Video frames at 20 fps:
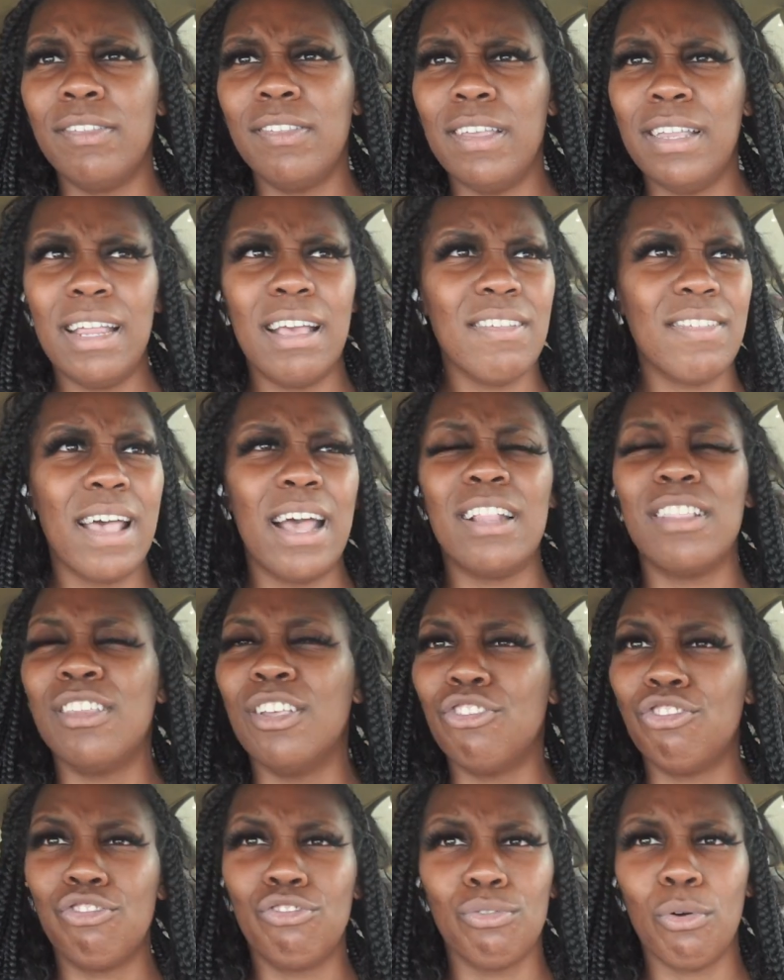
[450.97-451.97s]
See, that's how
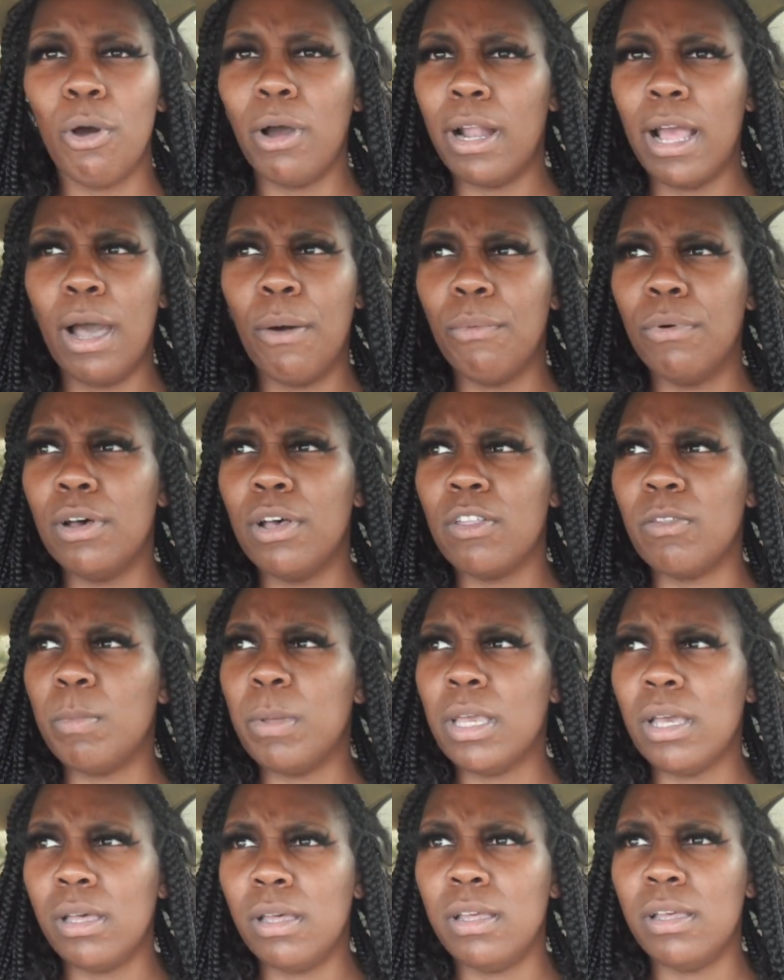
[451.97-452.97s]
distraught I was
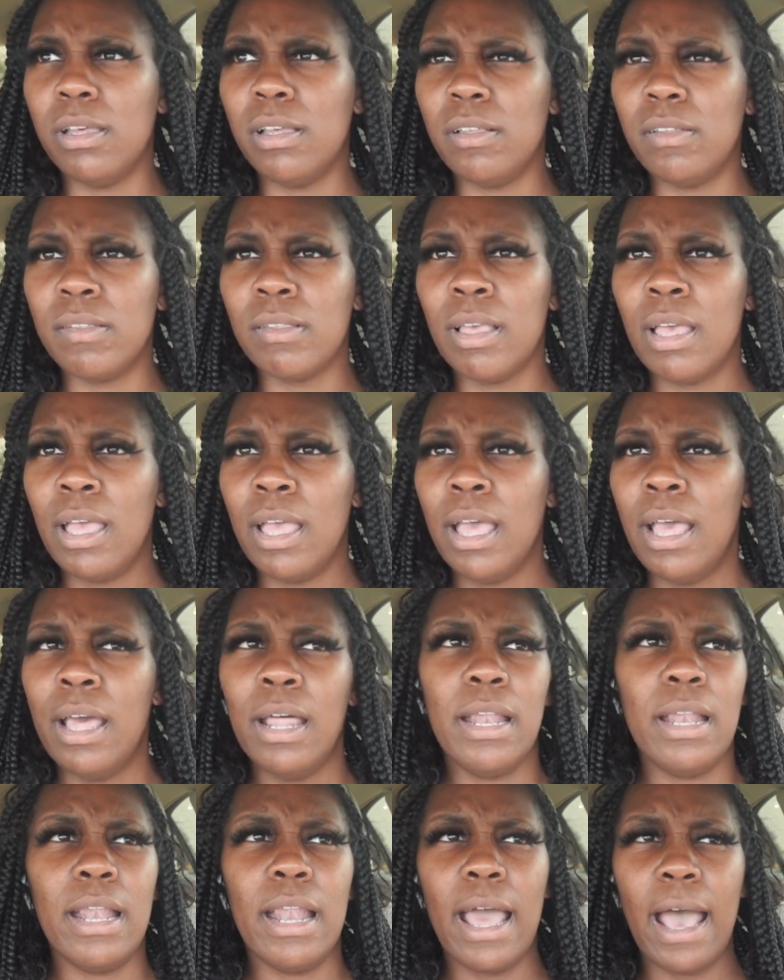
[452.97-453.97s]
because
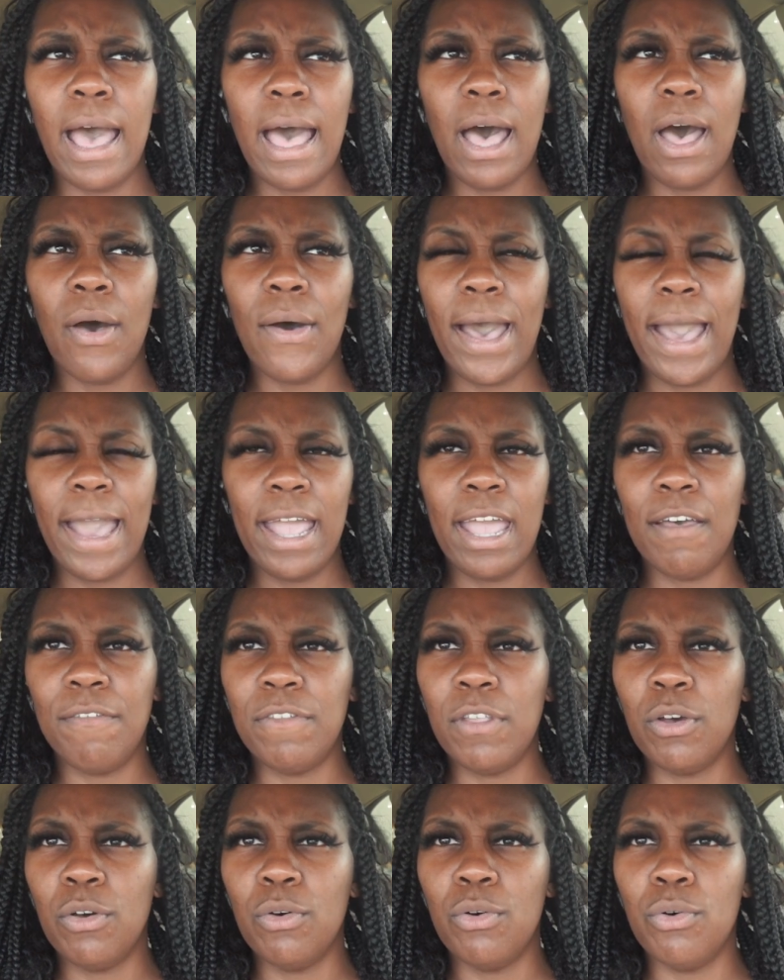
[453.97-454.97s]
now I have
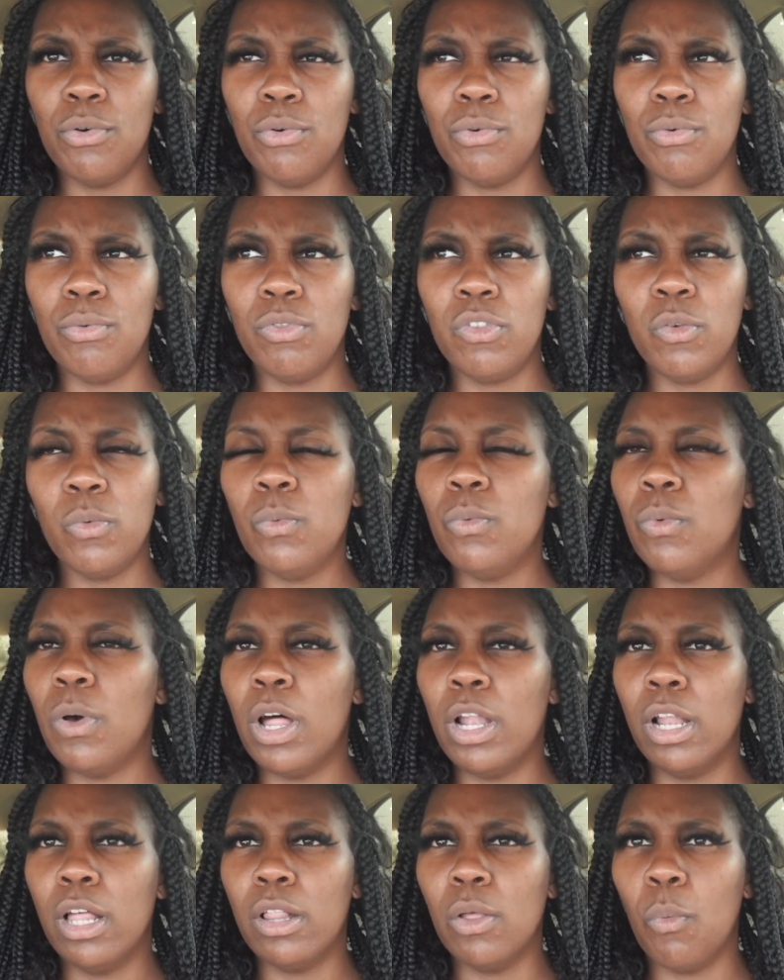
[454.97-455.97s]
to go to
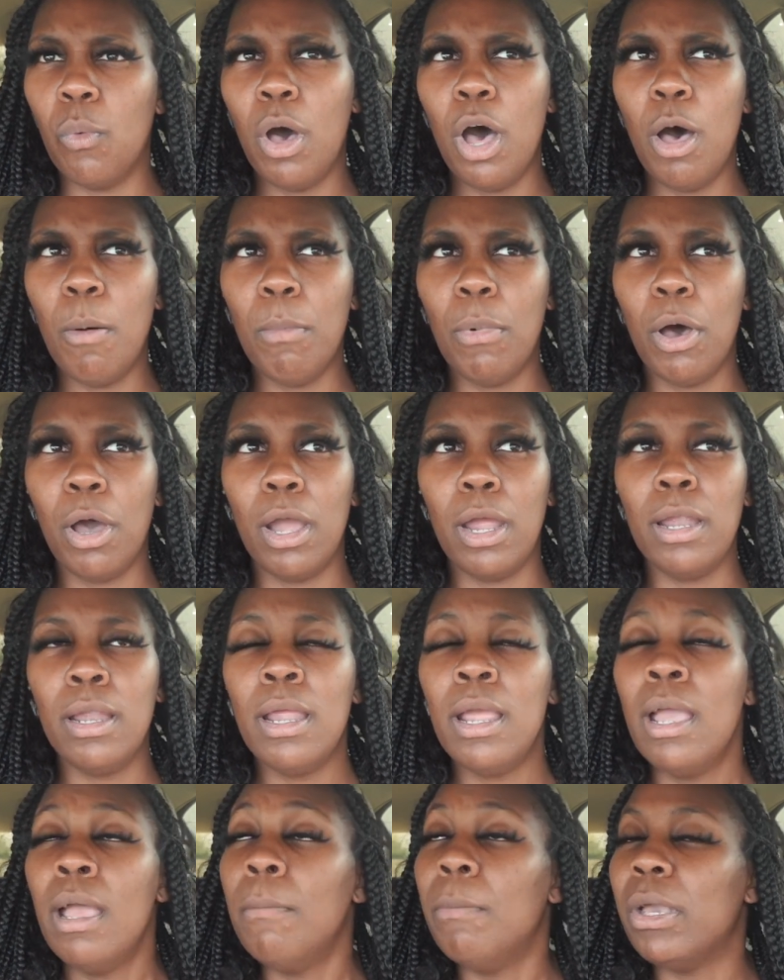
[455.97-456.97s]
another
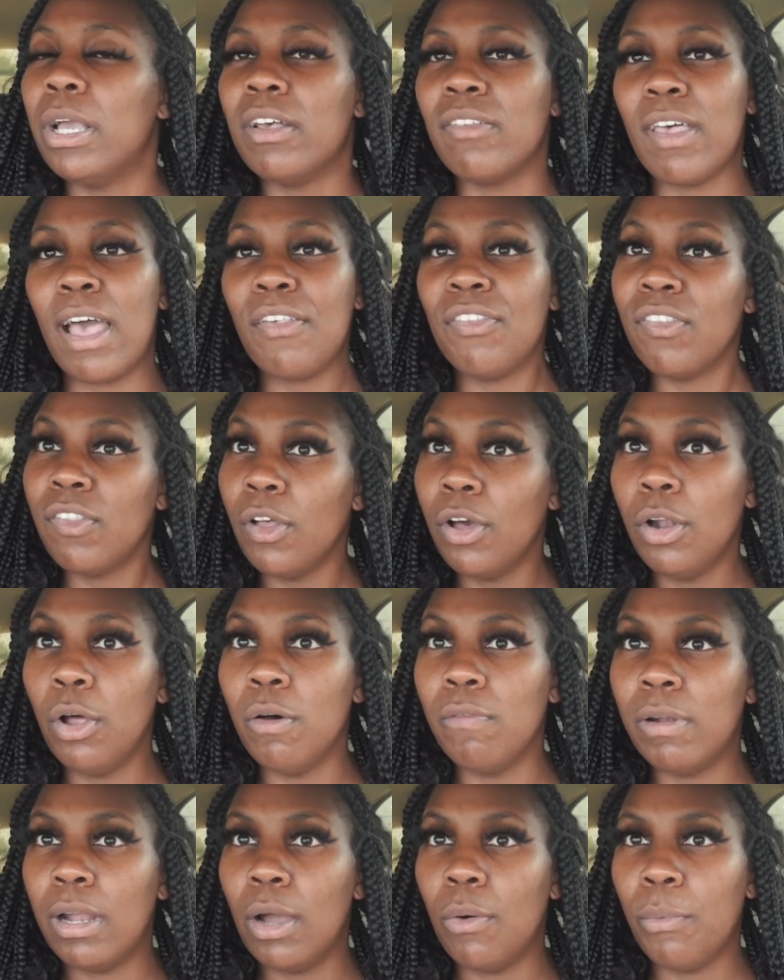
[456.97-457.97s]
Walmart because I stood
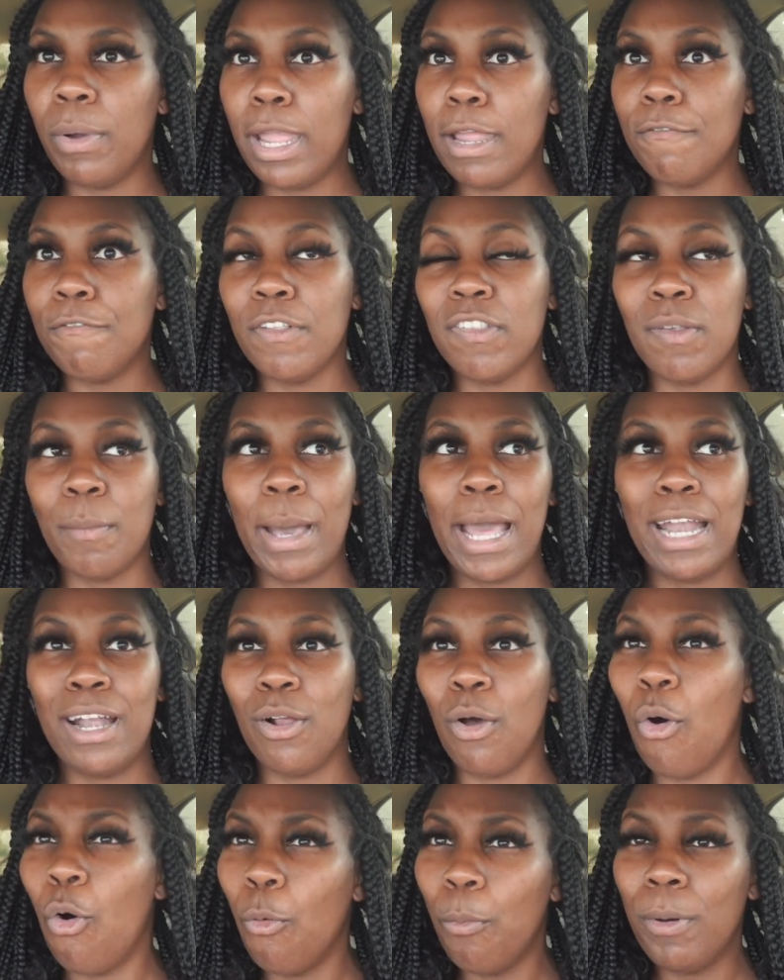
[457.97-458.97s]
over there waiting for somebody
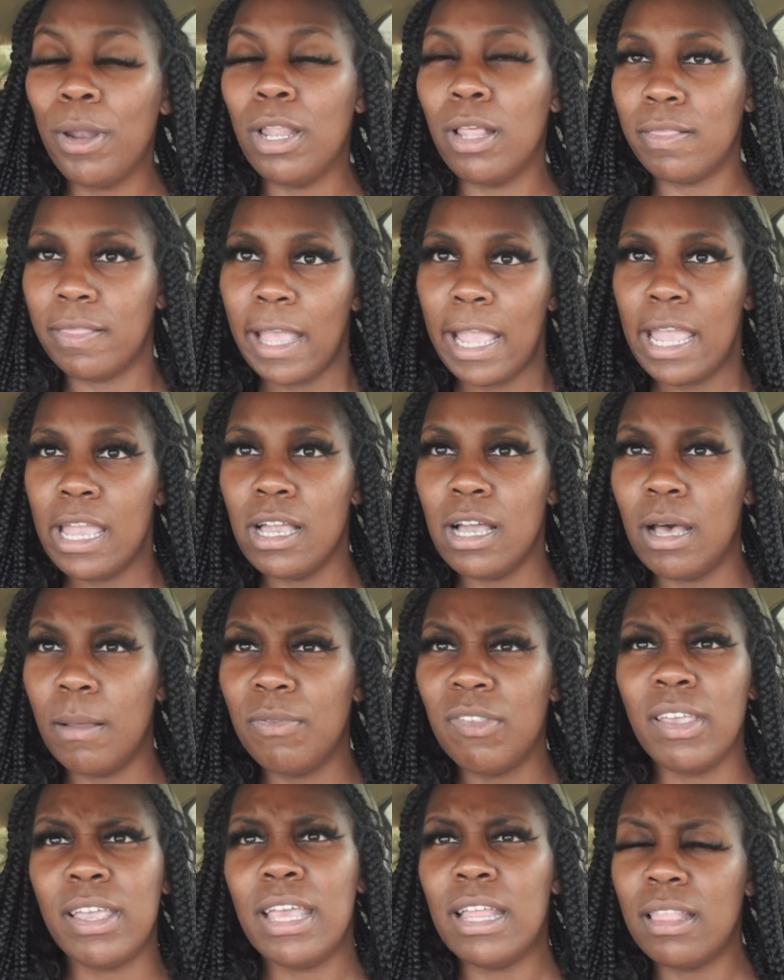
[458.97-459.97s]
to open the thing
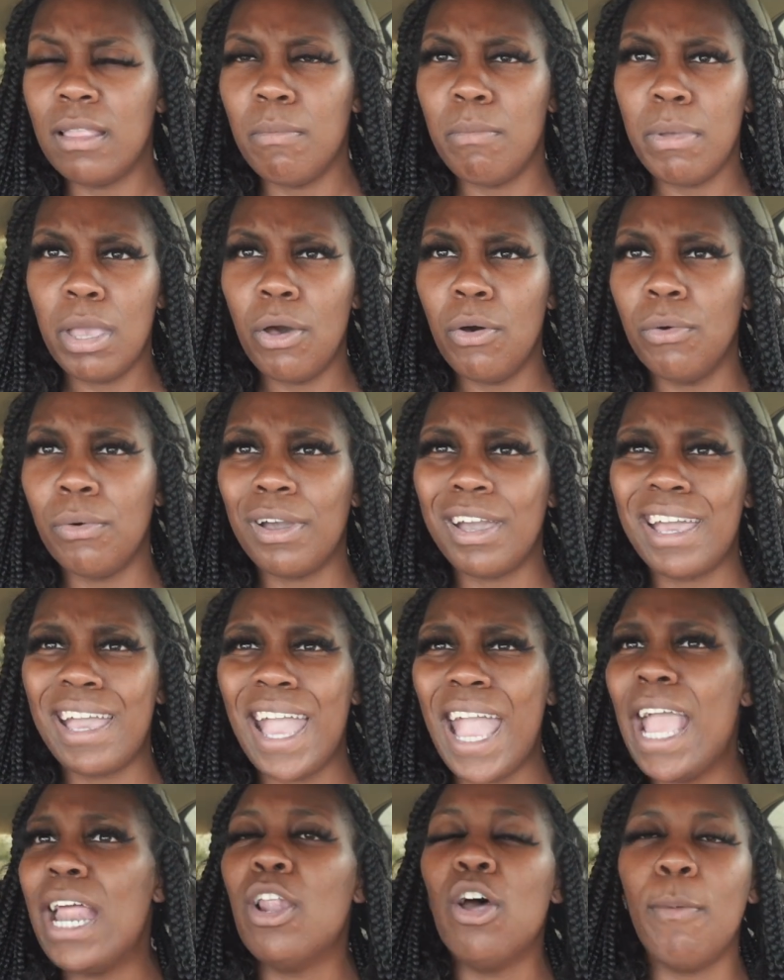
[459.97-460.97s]
up to get the milk
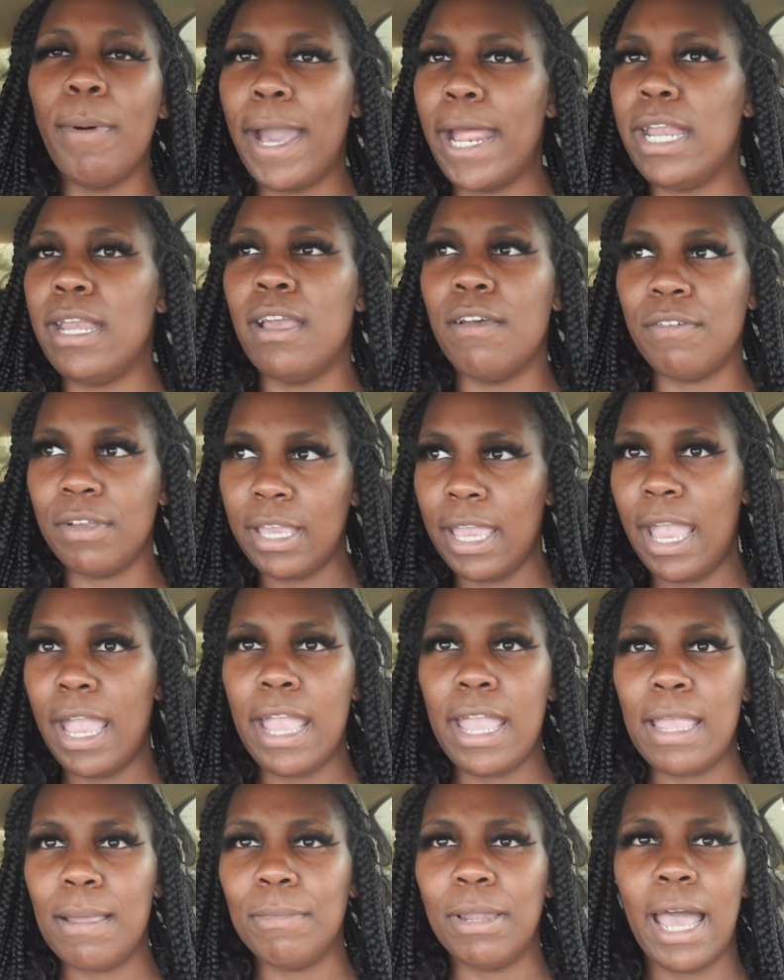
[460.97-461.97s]
and nobody never
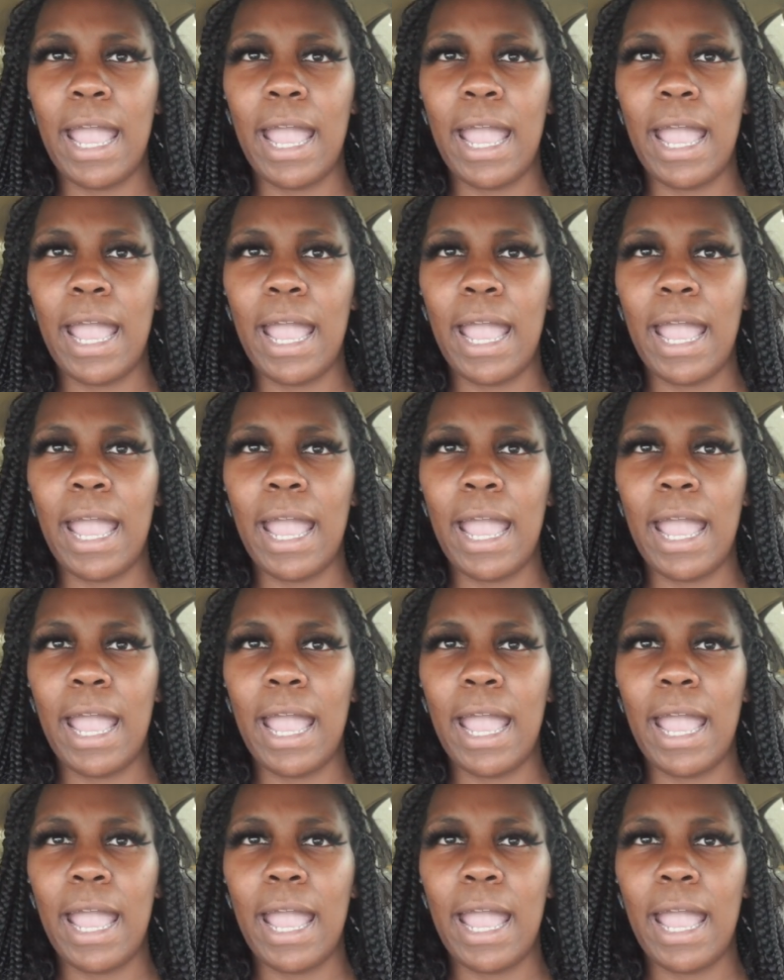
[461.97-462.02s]
came.